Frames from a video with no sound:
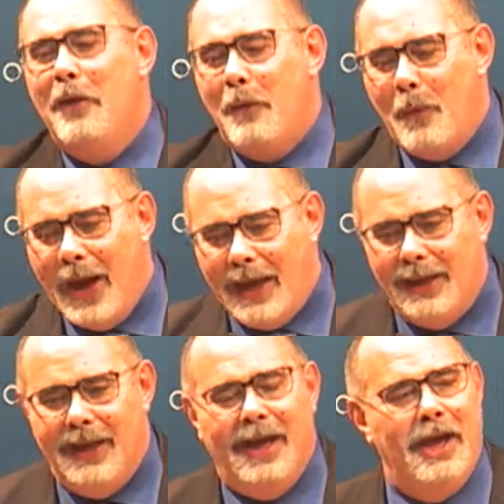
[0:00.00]
when
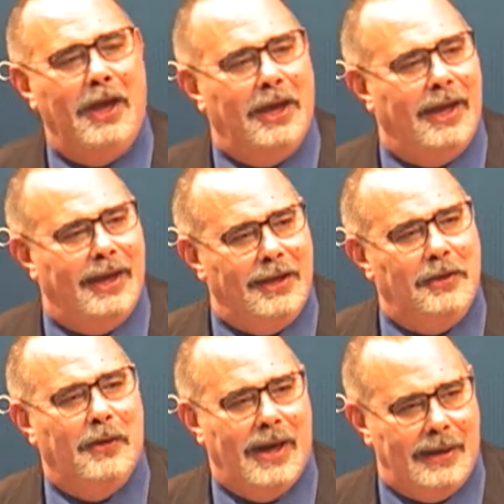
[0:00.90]
uh,
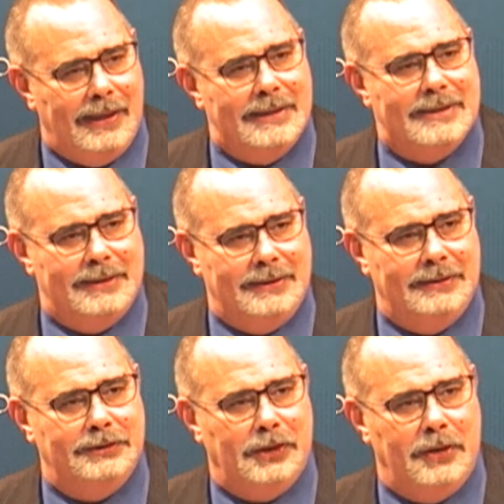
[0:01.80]
you are
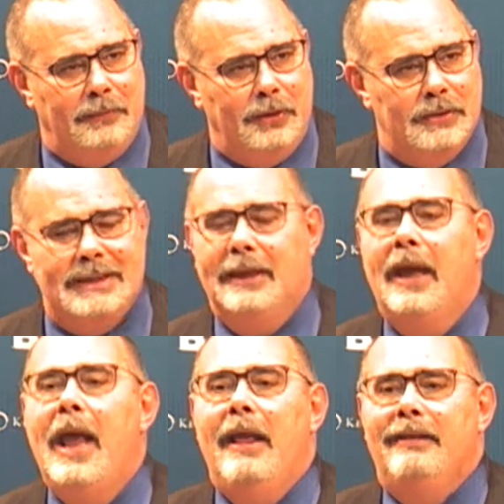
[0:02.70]
listening to the music.
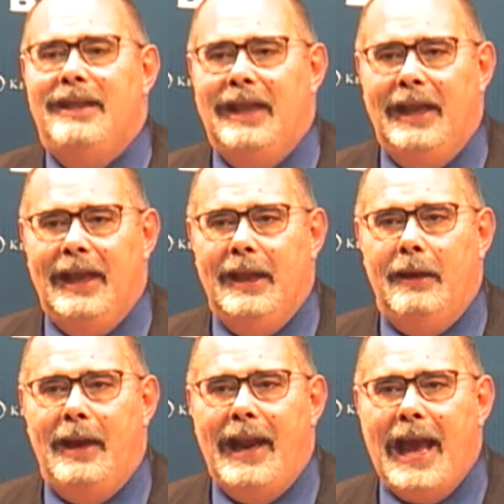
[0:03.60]
The
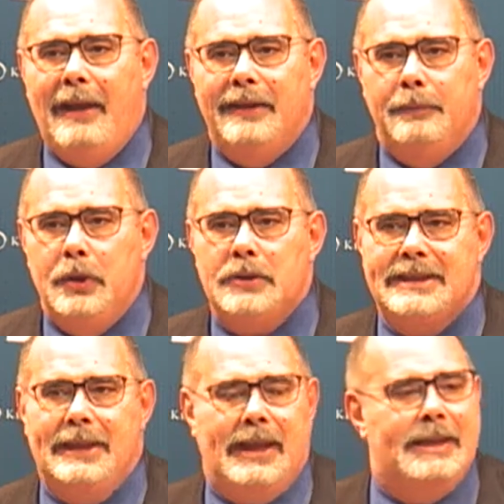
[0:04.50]
la the
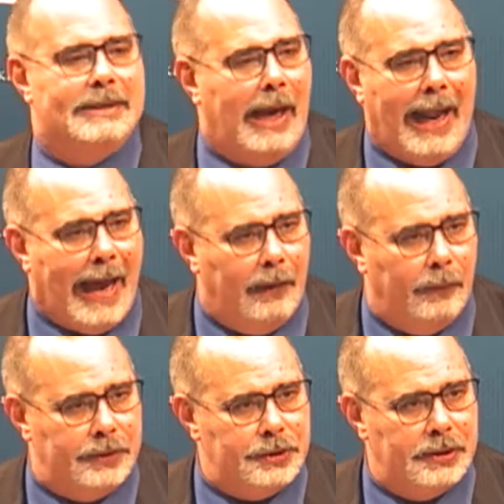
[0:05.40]
music is a
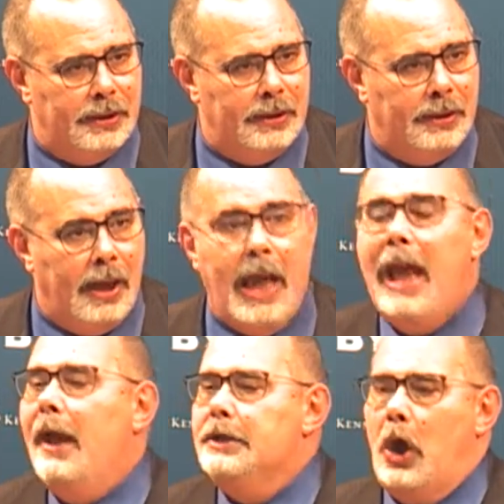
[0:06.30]
language,
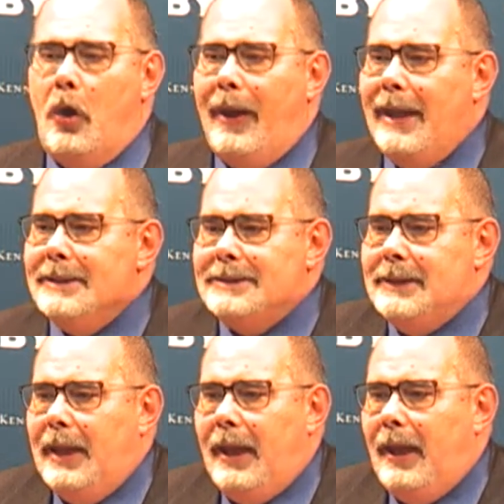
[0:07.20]
so it's
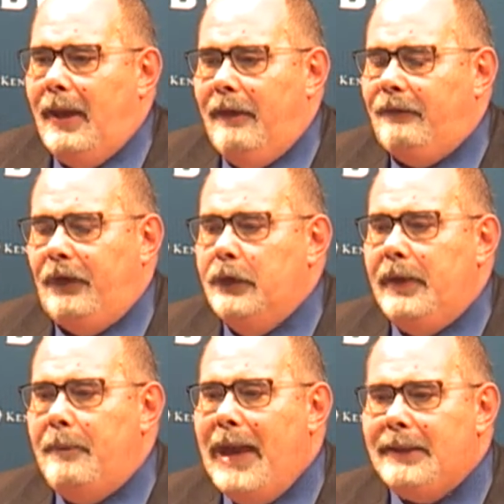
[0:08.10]
a, a
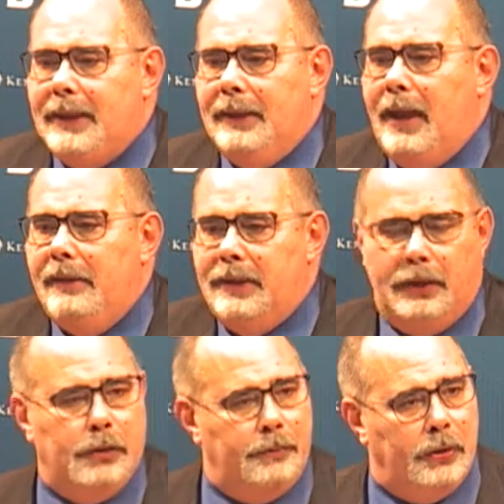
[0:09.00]
fundamental in the
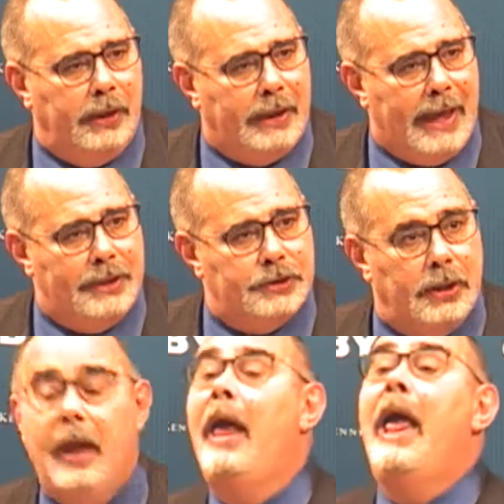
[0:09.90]
communication,